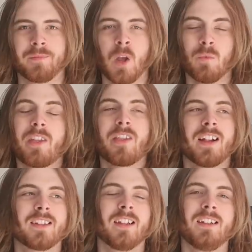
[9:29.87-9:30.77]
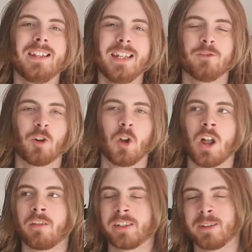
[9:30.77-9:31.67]
Whether that's a lead role
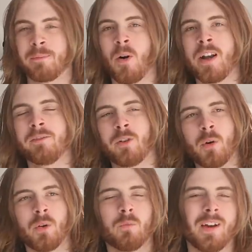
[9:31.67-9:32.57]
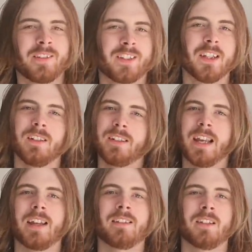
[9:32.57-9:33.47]
or a supporting role, we're still
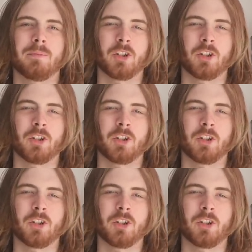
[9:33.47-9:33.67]
yet to be